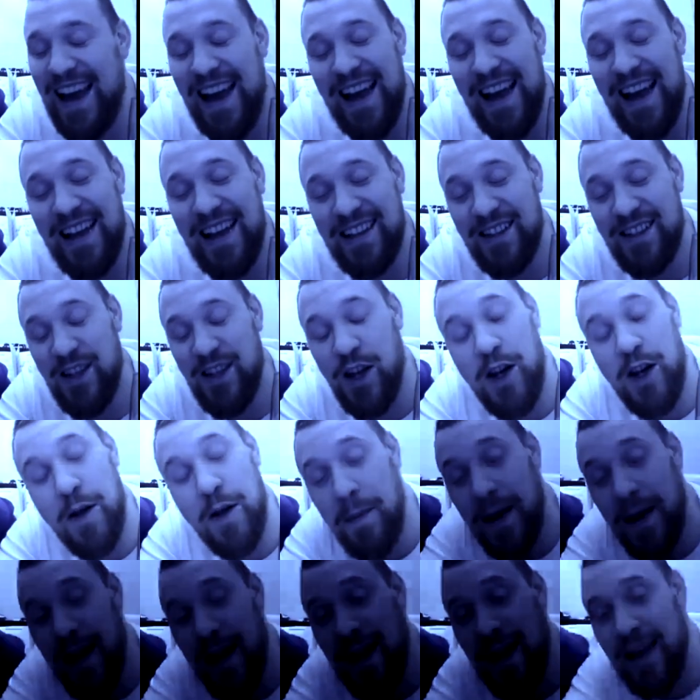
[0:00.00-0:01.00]
is gonna
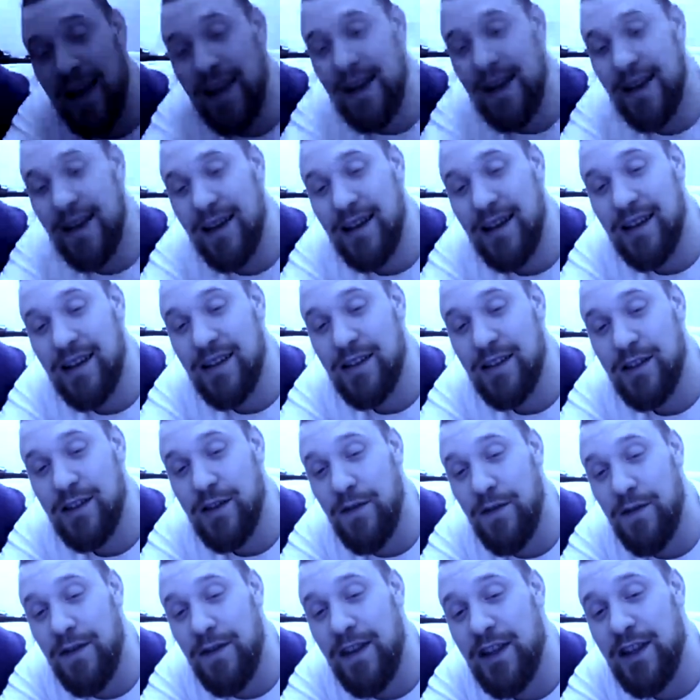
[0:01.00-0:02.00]
be
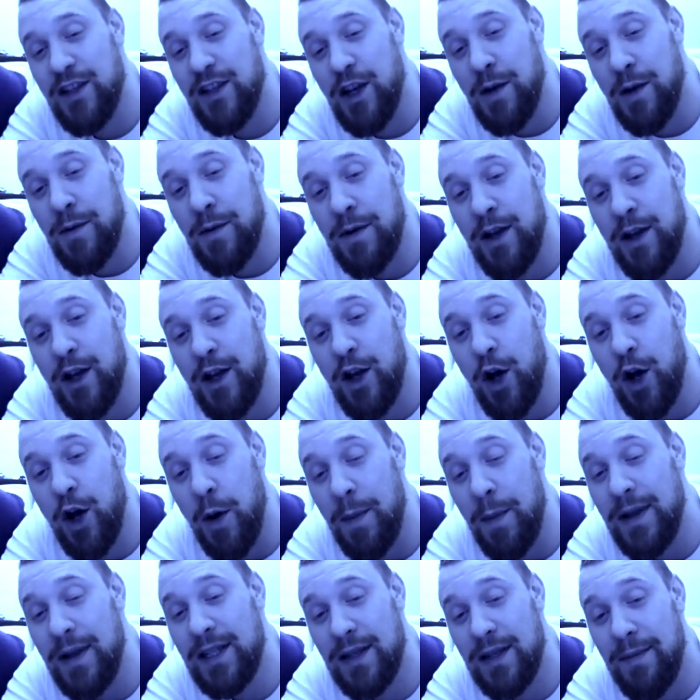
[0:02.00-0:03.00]
something that's gonna
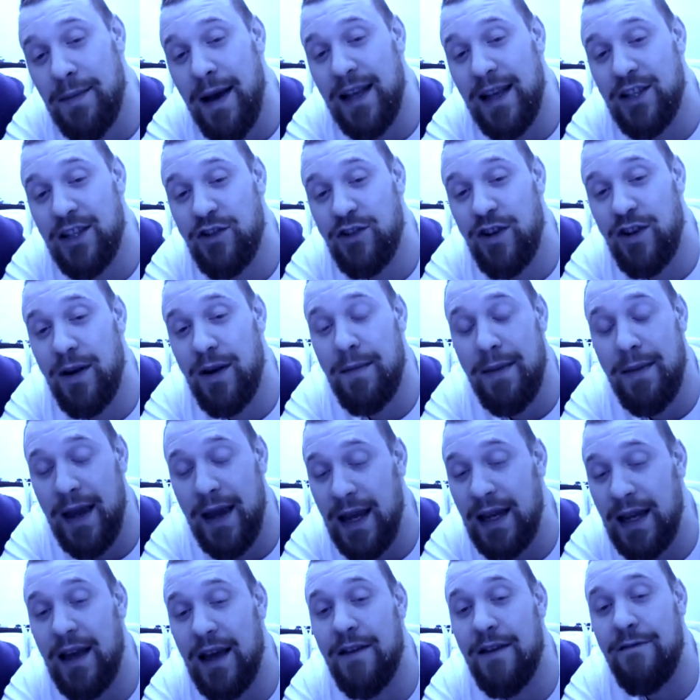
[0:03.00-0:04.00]
come into mainstream
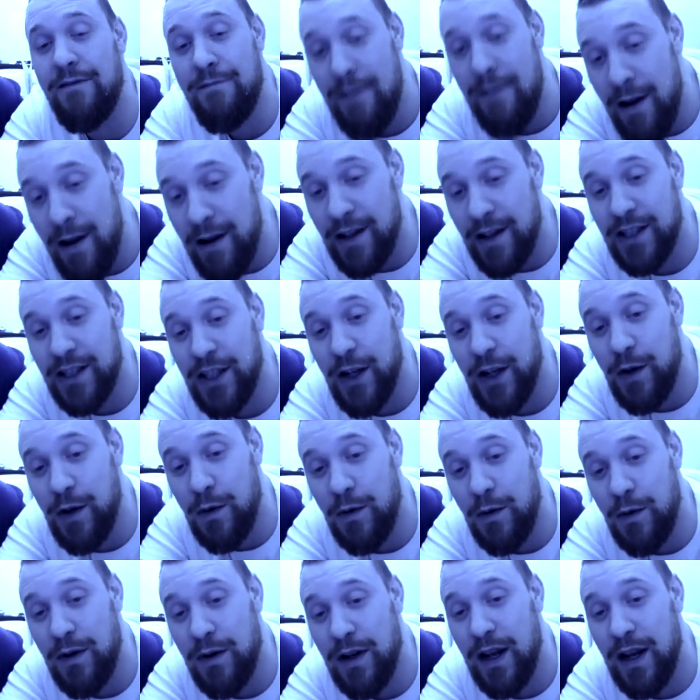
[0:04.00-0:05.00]
media very
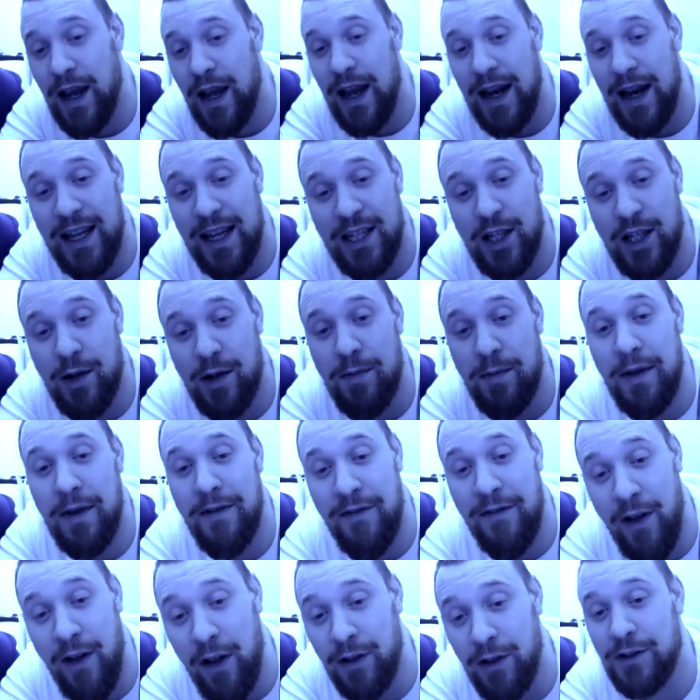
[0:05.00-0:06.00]
soon, and it's gonna be
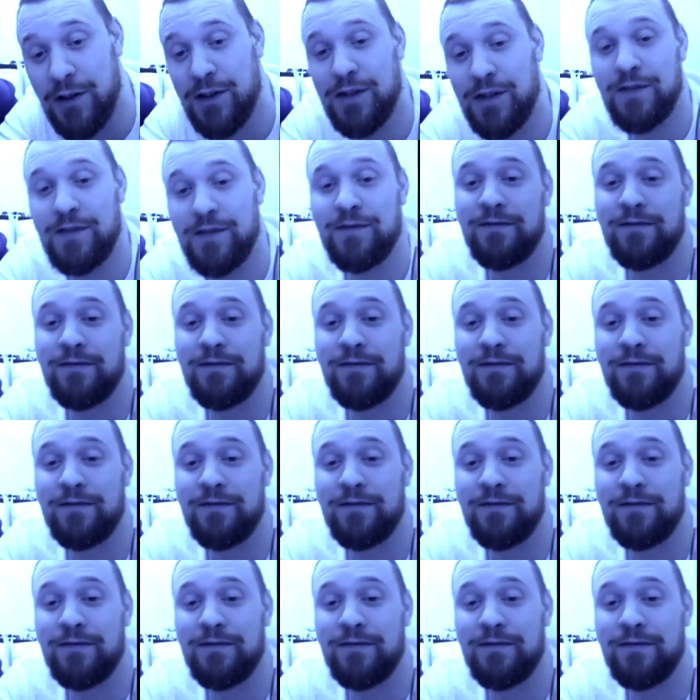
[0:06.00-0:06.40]
false.